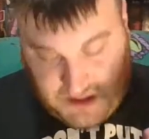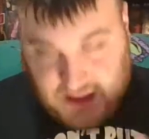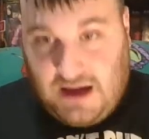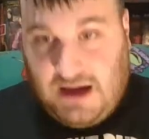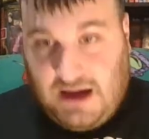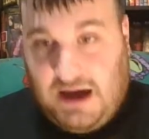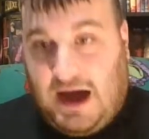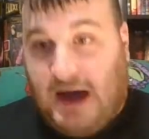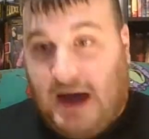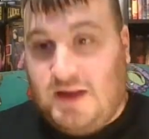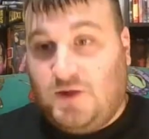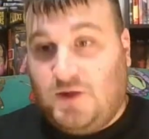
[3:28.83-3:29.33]

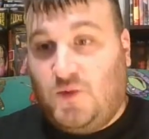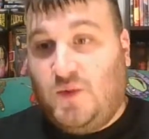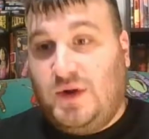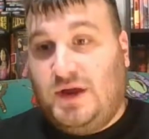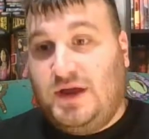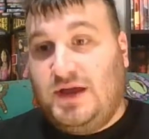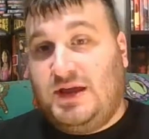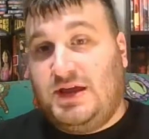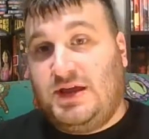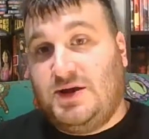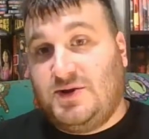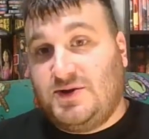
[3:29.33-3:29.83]

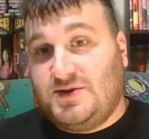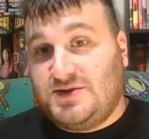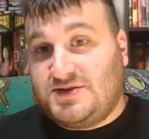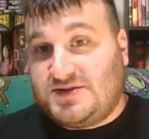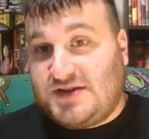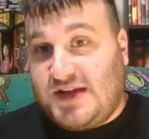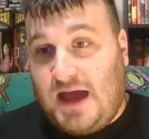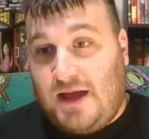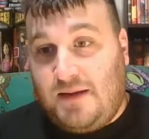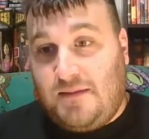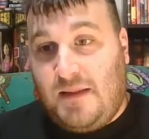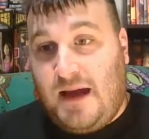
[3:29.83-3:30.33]
Halloween Kills
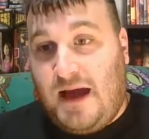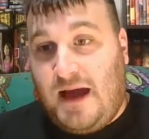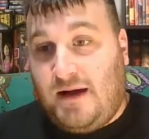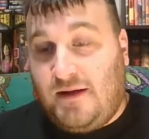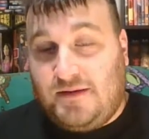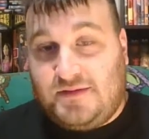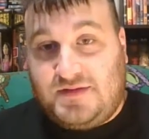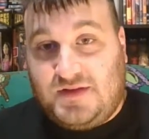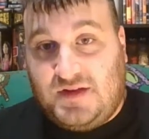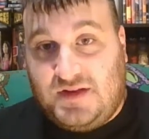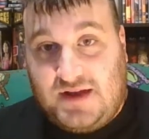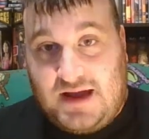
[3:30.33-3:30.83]
came out
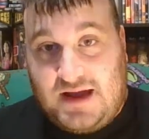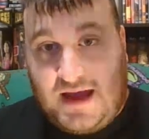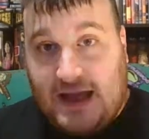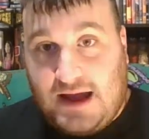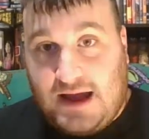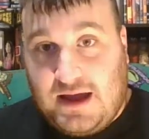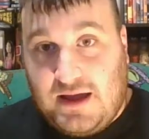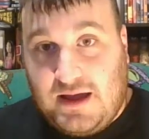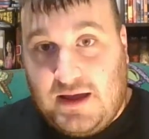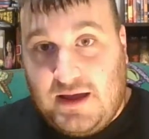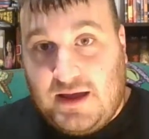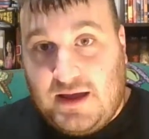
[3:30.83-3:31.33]
today
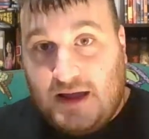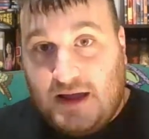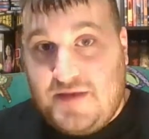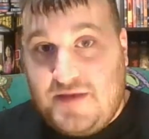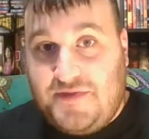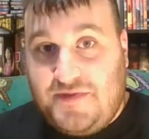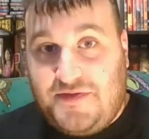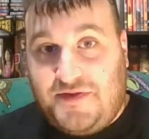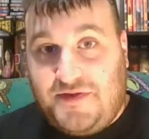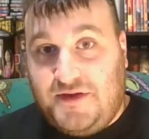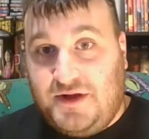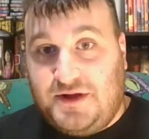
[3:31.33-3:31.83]
in
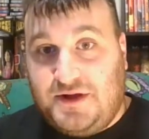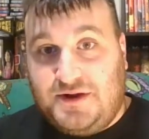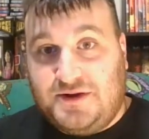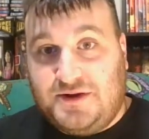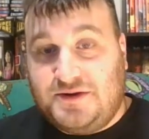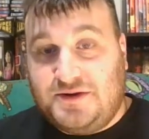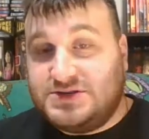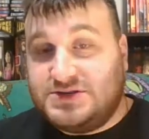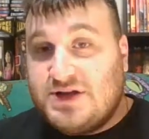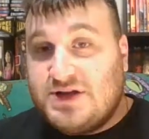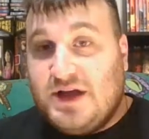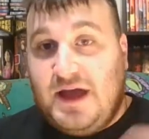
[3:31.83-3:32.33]

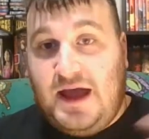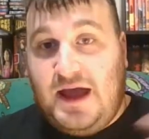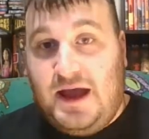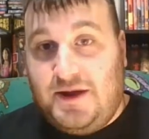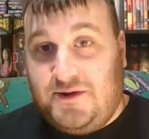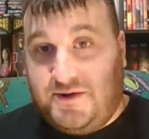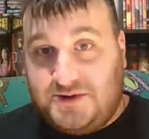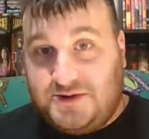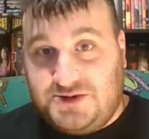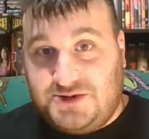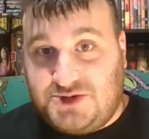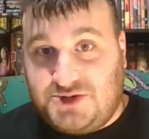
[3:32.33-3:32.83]
theaters and
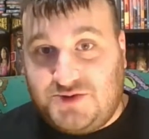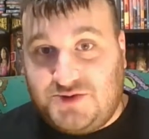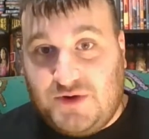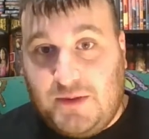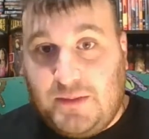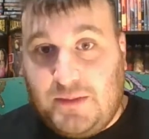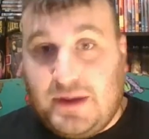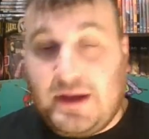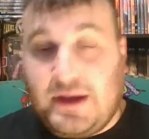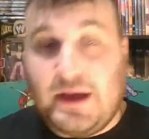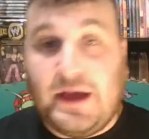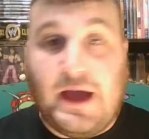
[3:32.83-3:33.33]
on
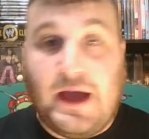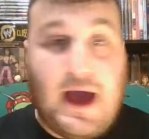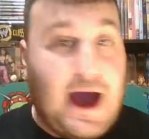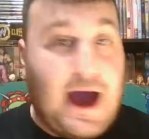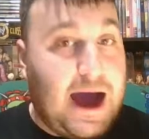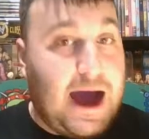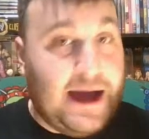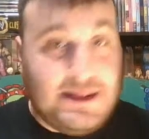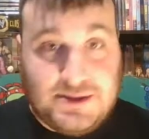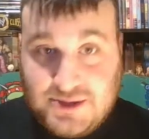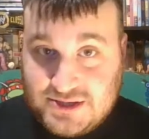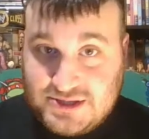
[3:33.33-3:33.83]
streaming.
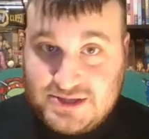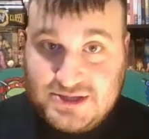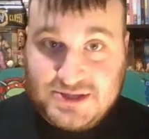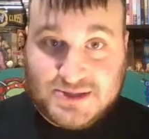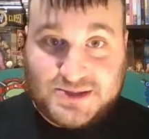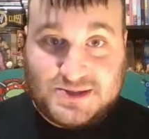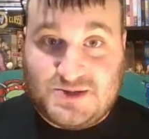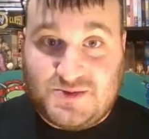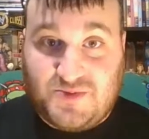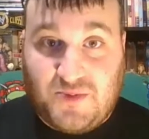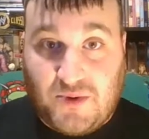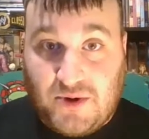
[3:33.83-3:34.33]
I looked at
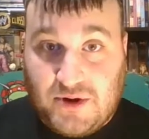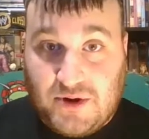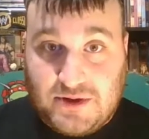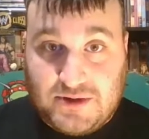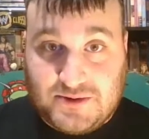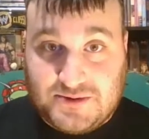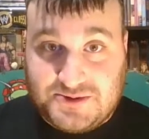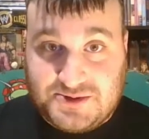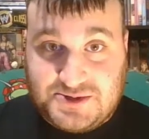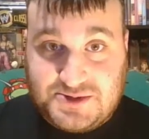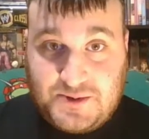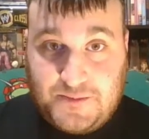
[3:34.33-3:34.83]
the
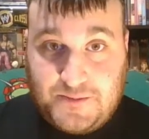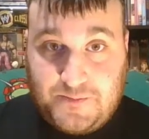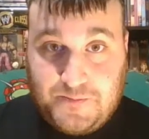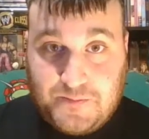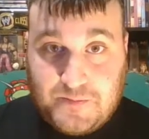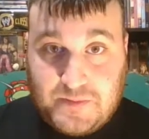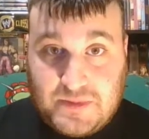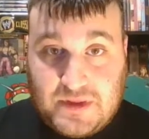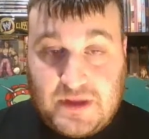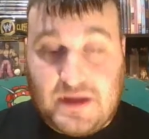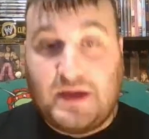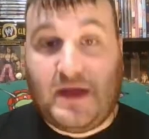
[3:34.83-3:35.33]
spoilers.
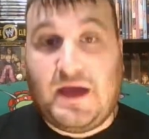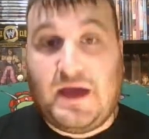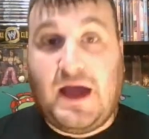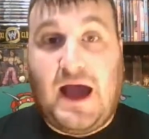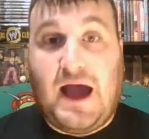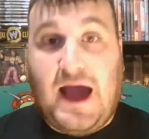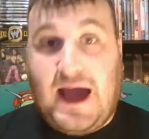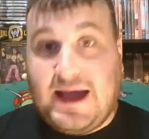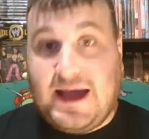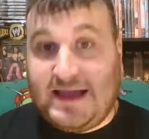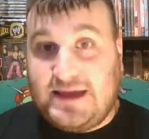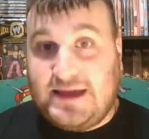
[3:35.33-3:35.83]

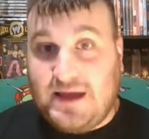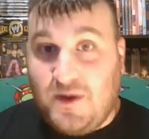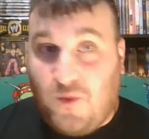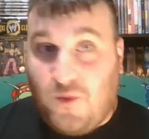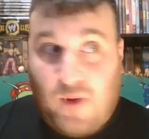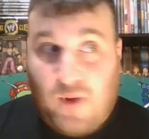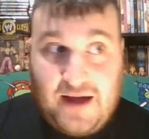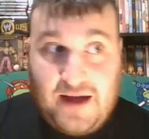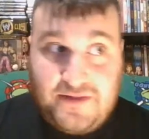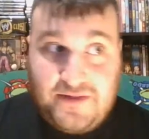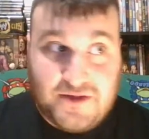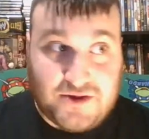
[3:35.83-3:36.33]
I get
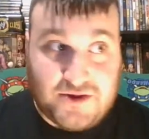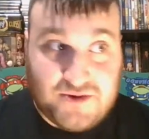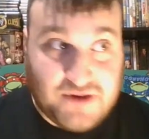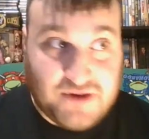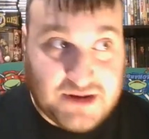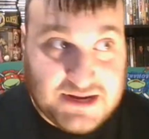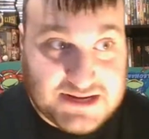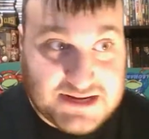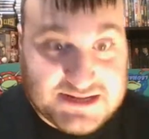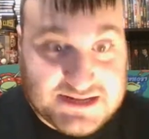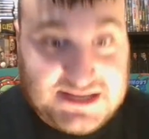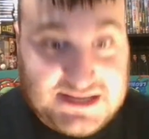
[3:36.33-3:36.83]
why the
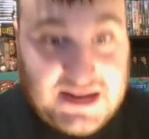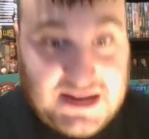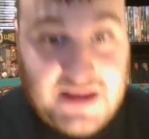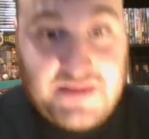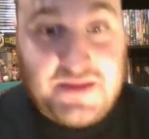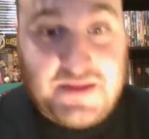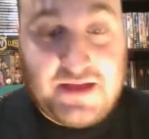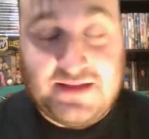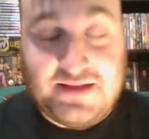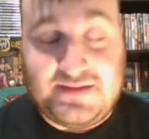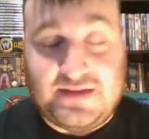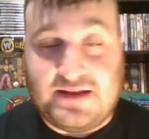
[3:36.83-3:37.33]
critics said
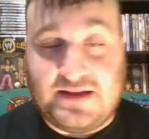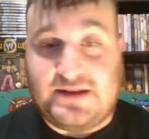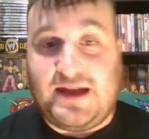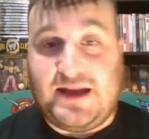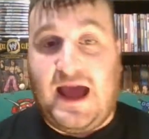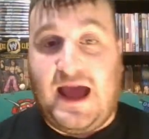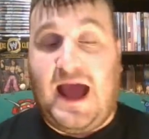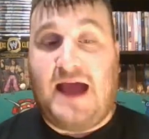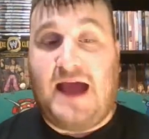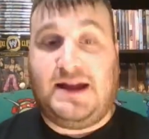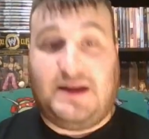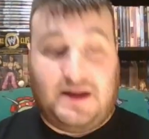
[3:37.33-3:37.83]
it didn't
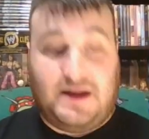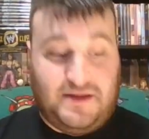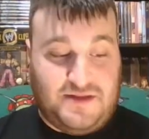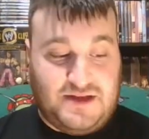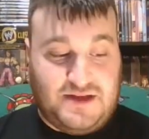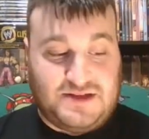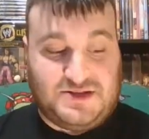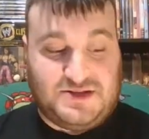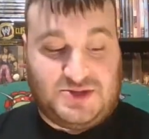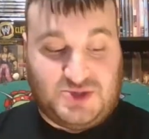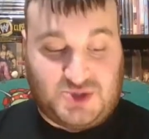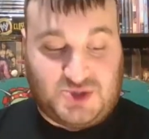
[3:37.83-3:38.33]
add anything
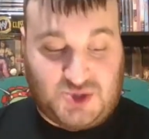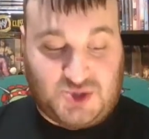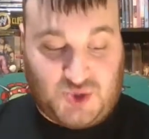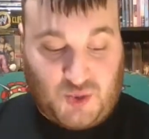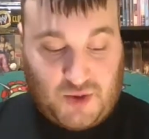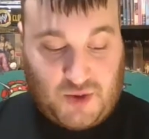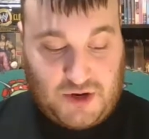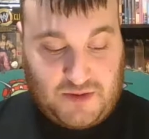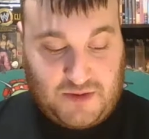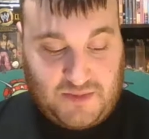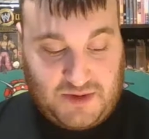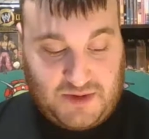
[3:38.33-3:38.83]
to the
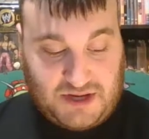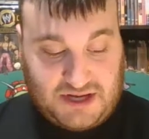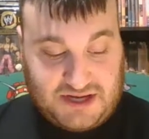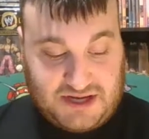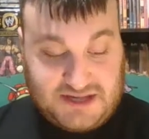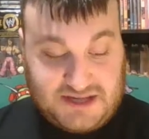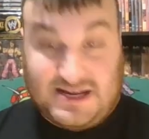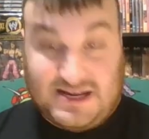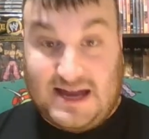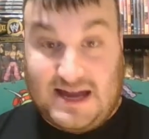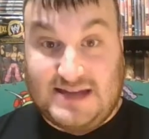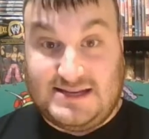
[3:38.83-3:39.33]
story,
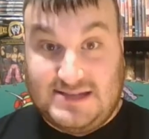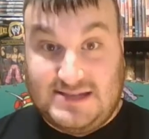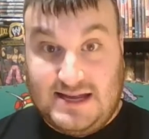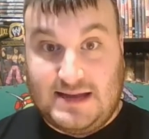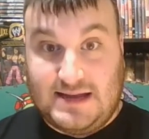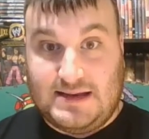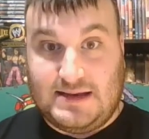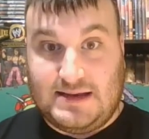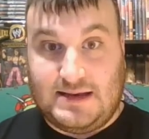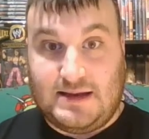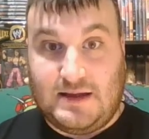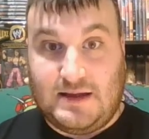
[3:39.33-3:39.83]
because it didn't.